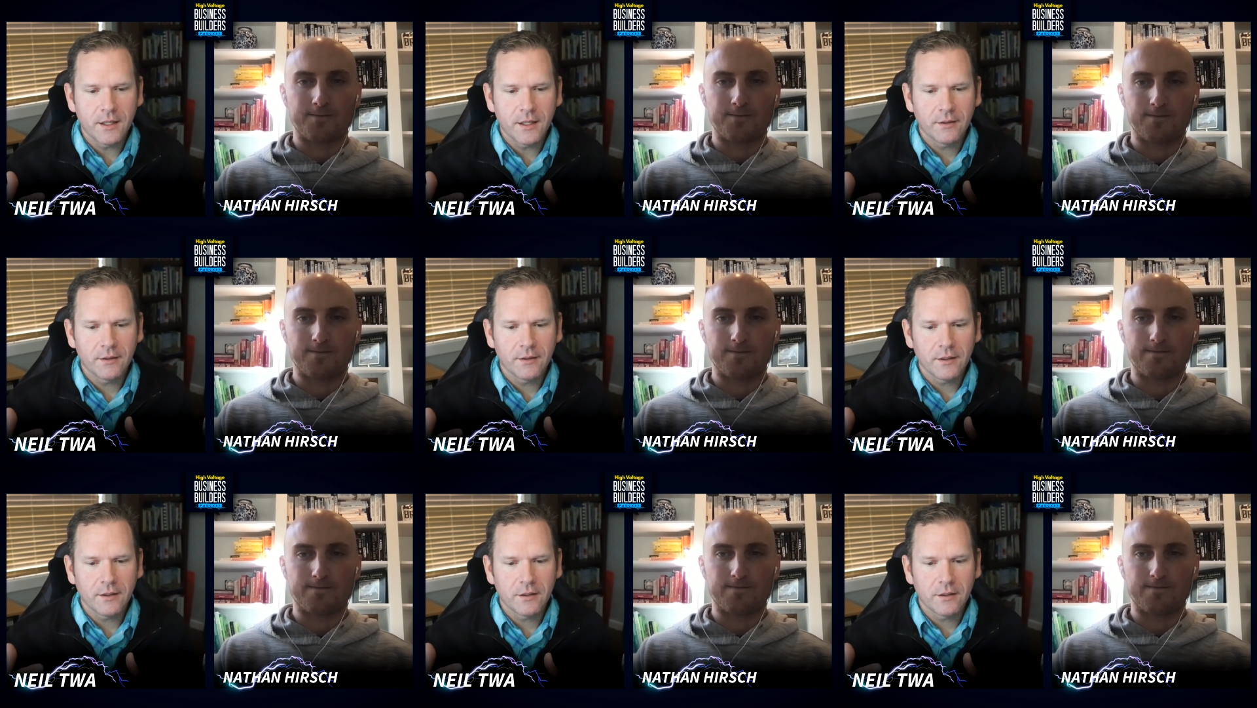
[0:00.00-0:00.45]

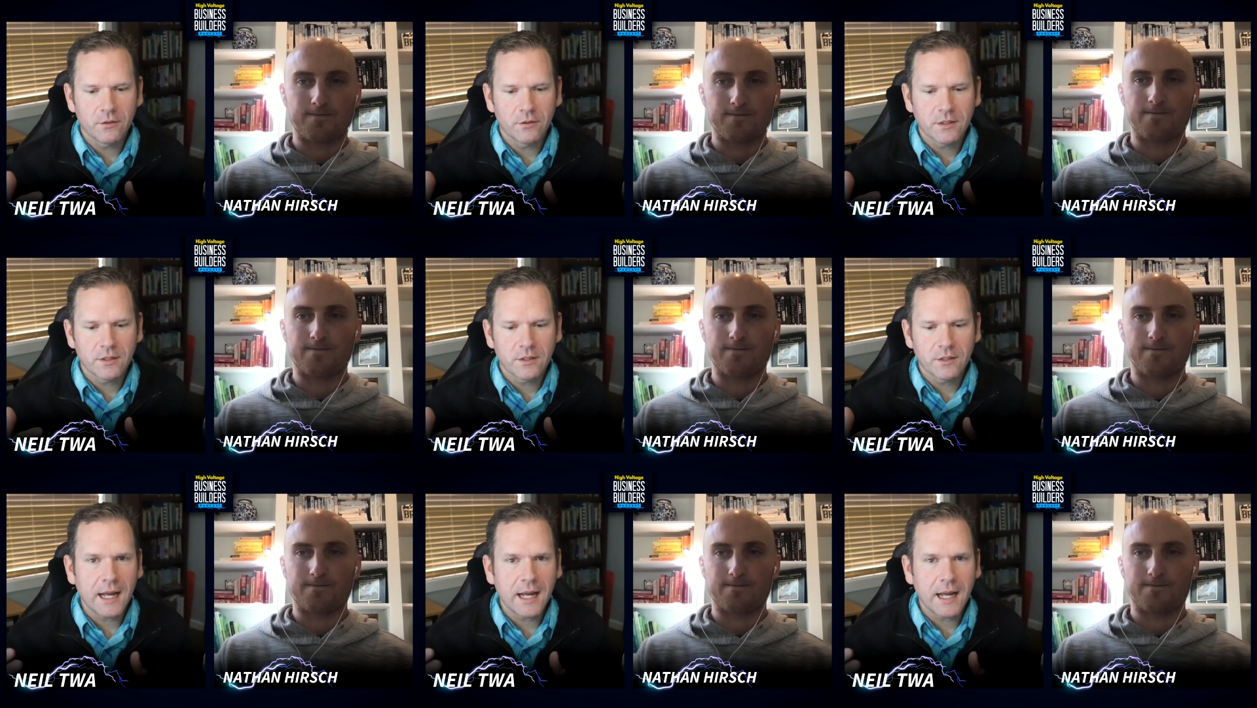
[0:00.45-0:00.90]
Speaker 1: you know
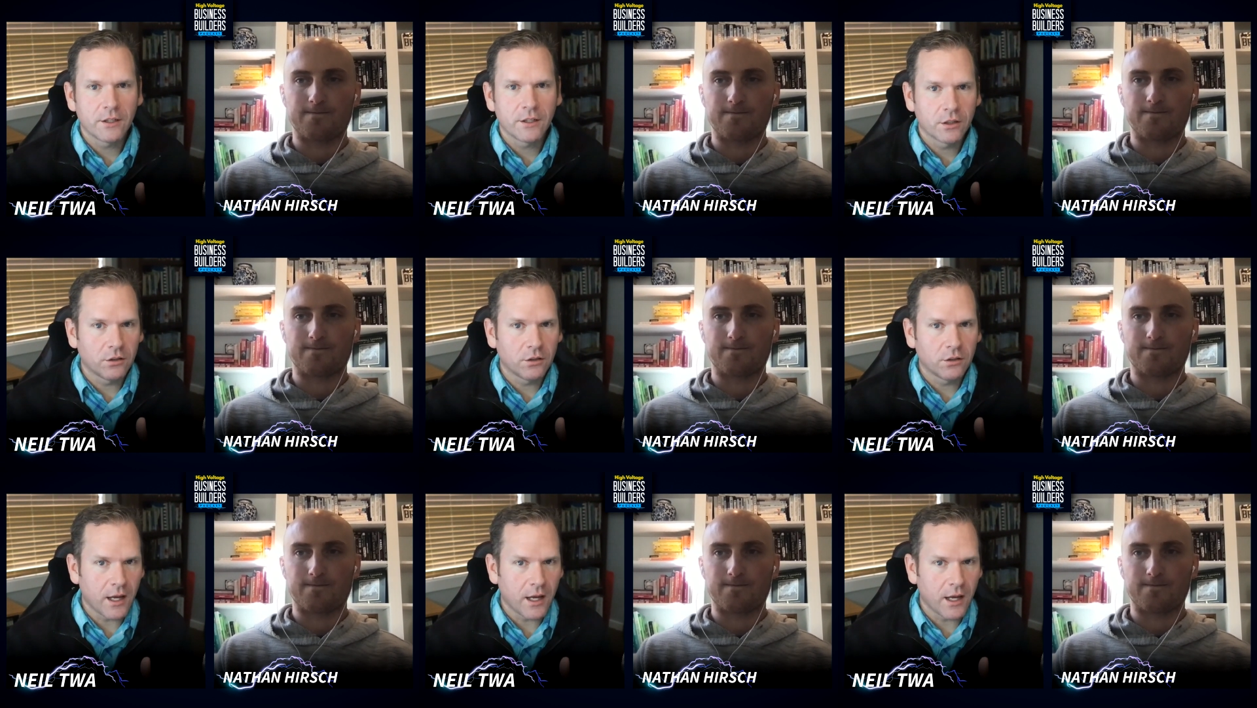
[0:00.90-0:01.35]

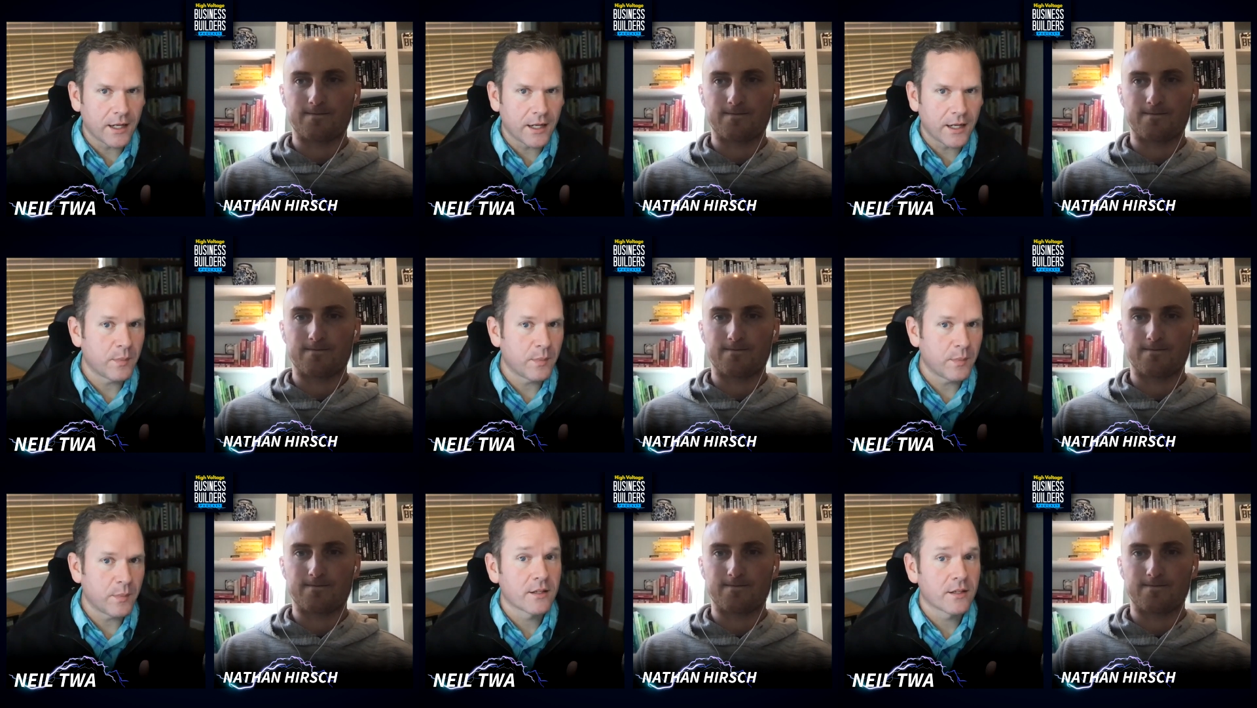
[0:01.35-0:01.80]
tactical
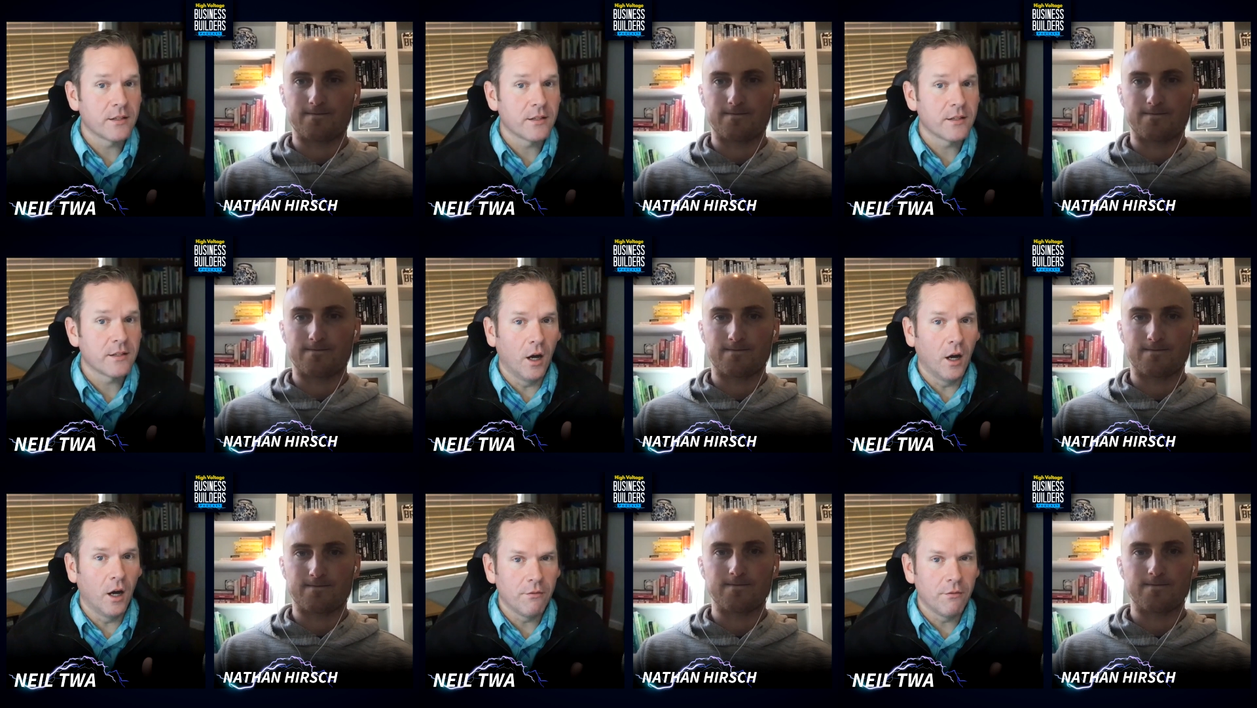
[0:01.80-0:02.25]
aspects
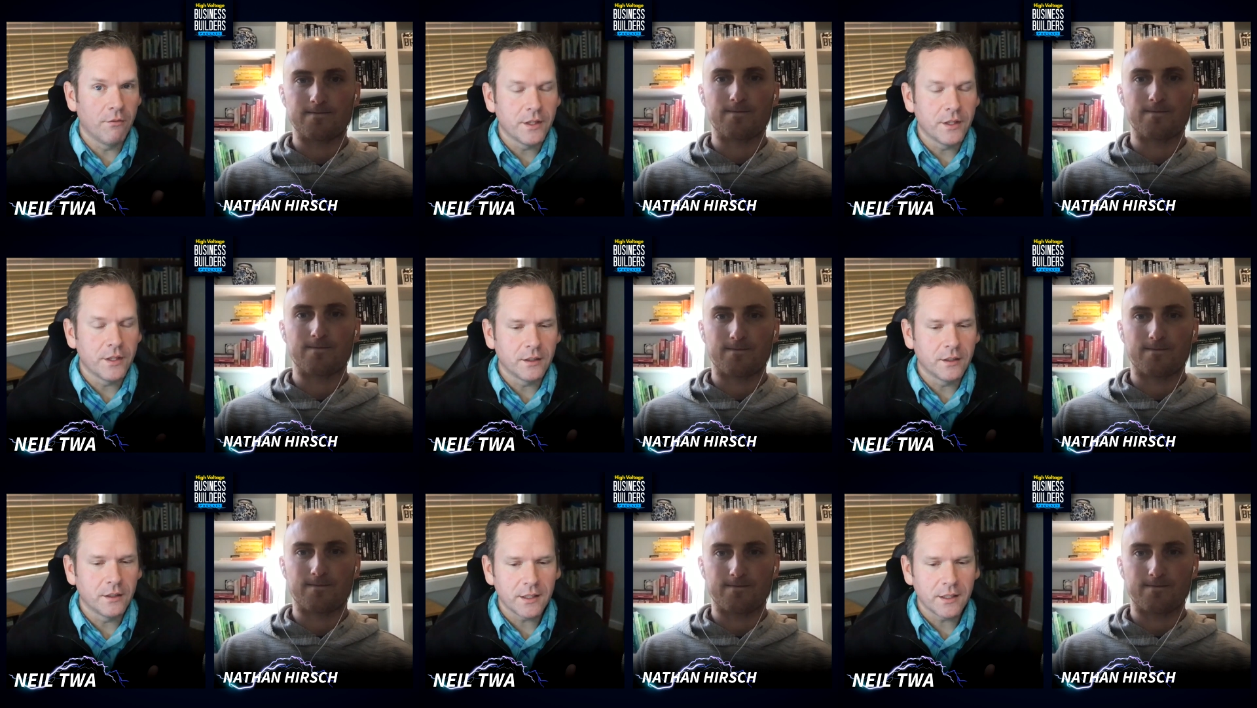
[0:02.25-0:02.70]
of
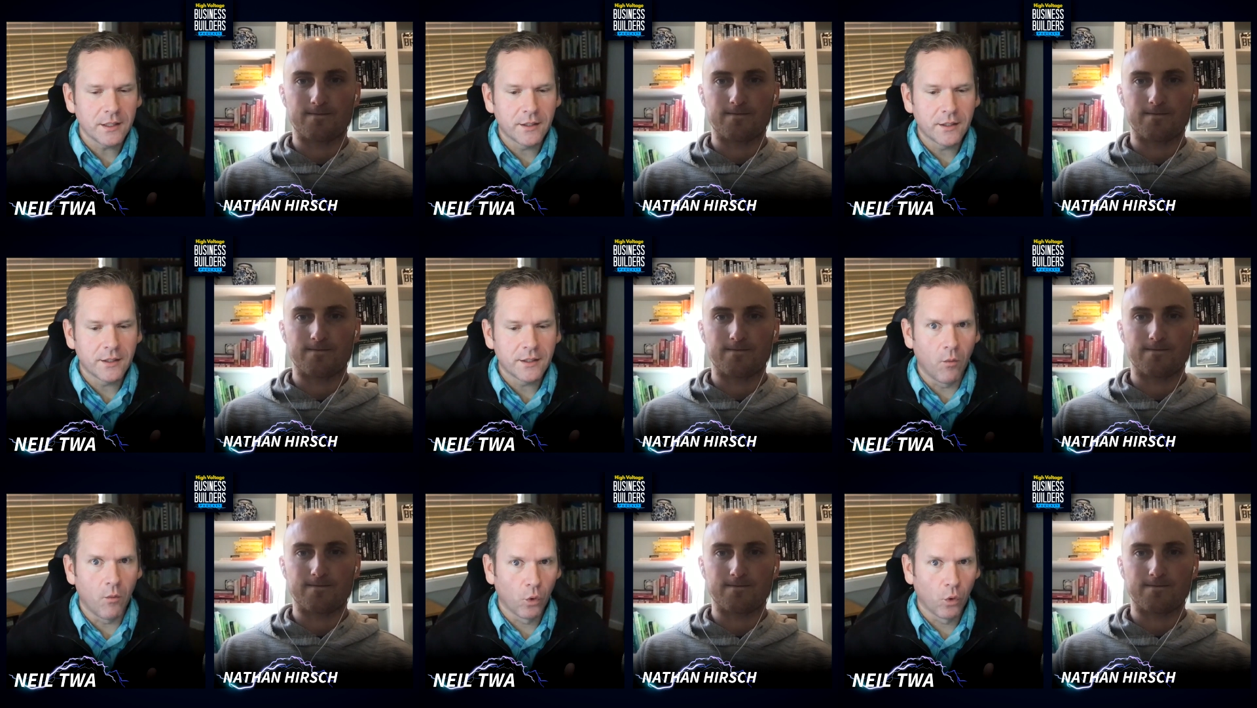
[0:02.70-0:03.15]
the
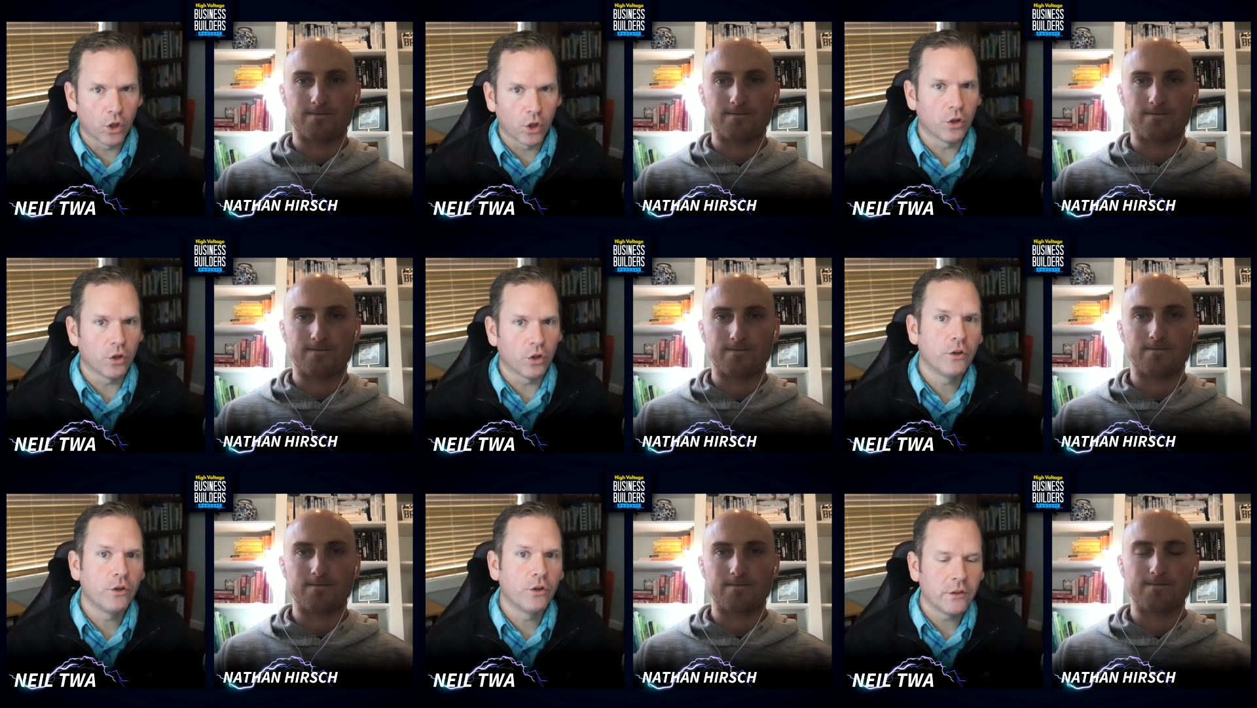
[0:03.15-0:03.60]
ecom
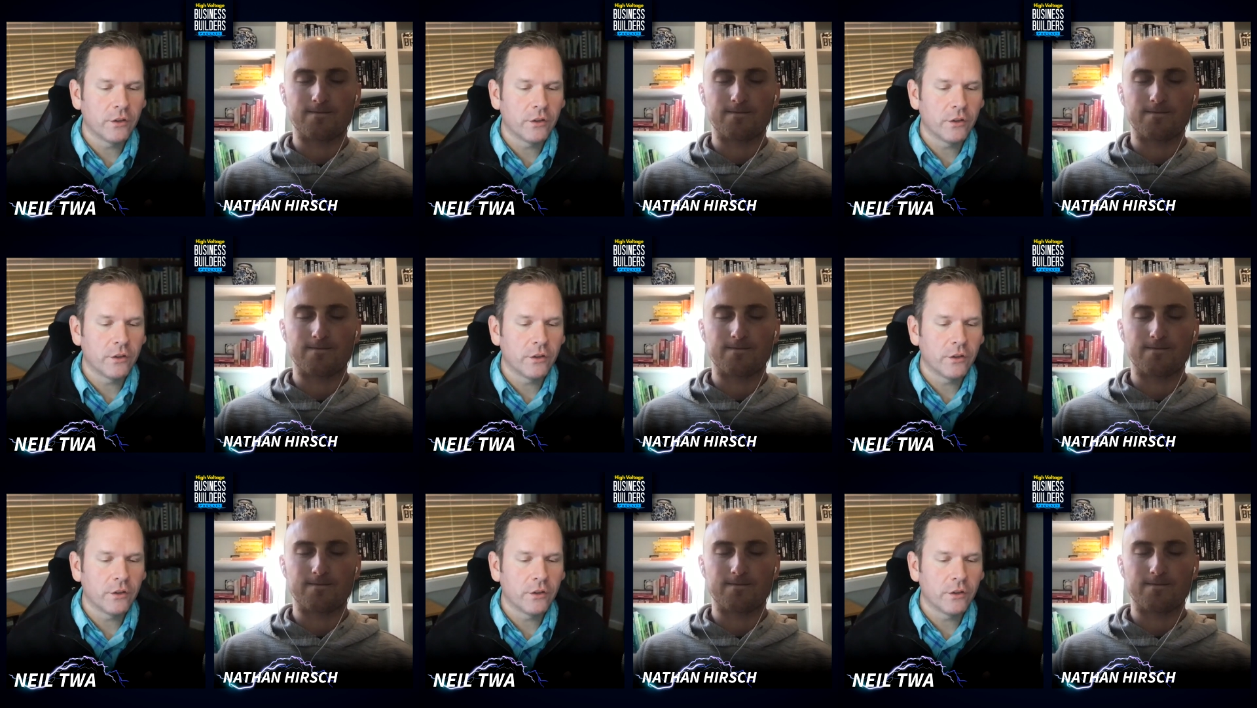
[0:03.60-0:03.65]
world,